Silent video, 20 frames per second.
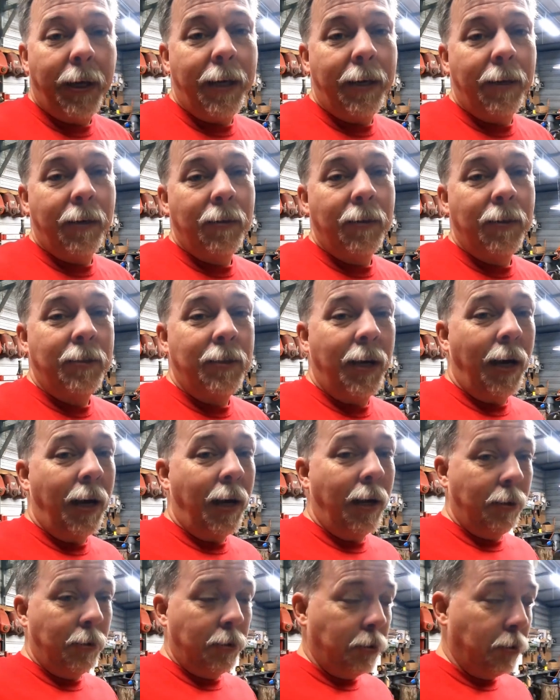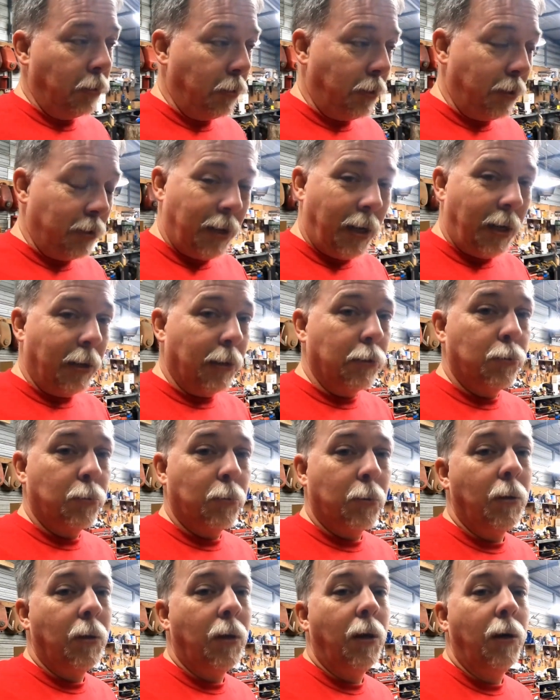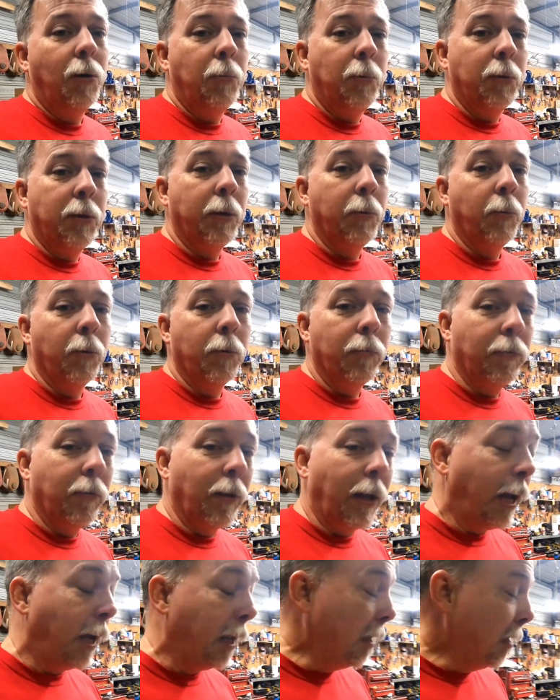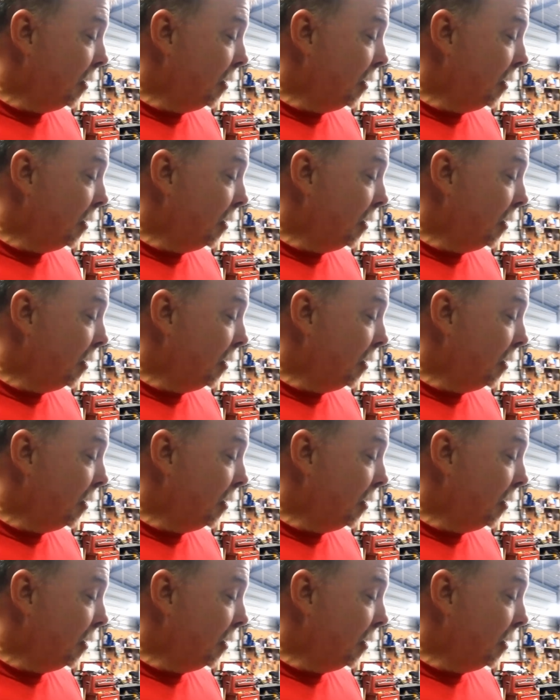air in the tires, so the tires were low, but they weren't flat.